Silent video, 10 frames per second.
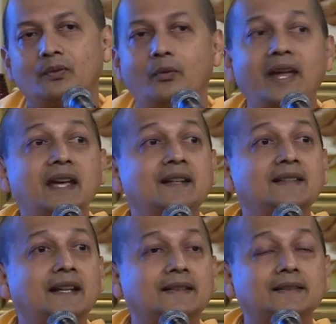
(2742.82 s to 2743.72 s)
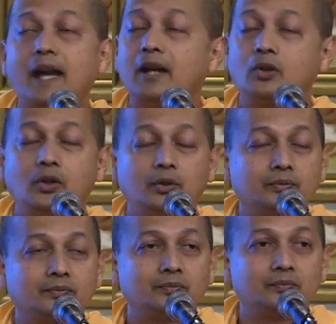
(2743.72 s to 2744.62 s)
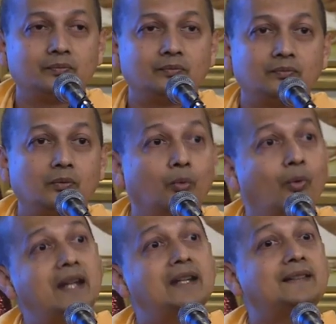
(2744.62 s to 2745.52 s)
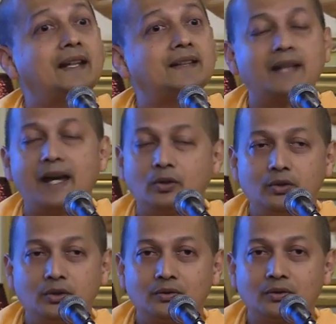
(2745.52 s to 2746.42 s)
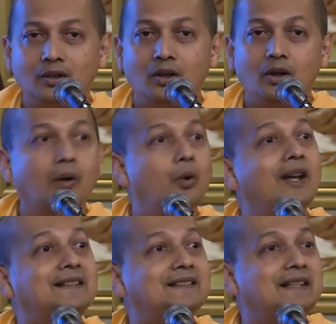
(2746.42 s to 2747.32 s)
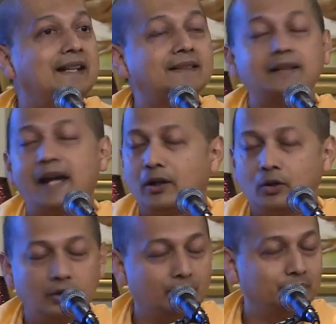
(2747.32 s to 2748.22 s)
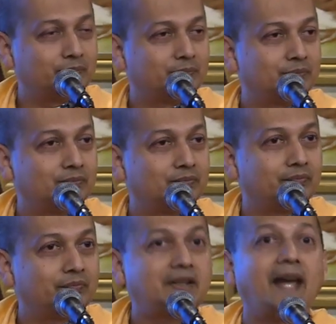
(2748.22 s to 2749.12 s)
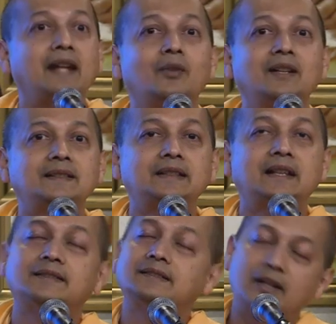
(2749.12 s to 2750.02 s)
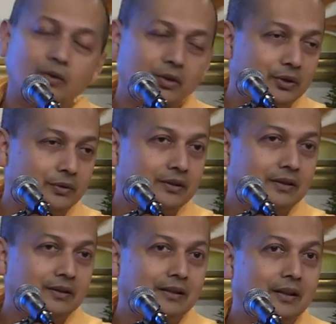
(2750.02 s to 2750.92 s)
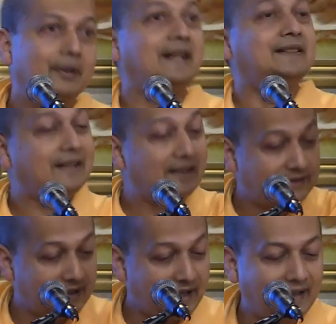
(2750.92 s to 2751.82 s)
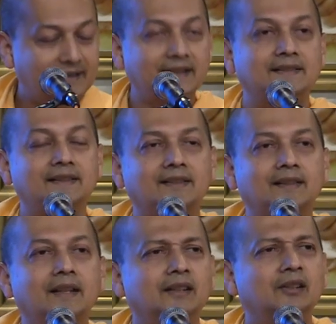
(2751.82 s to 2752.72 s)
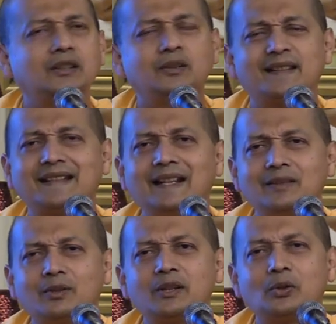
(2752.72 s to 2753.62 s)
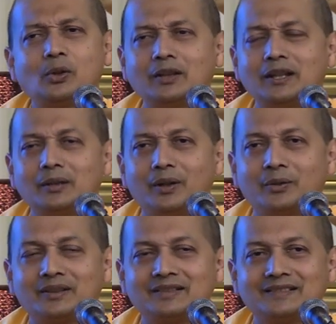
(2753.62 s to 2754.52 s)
Where is X? I don't know. When is X? I don't know. Who has seen X? I don't know. Can one see X? I don't know. But I still say X exists. You'll say, you're silly. What are you talking about?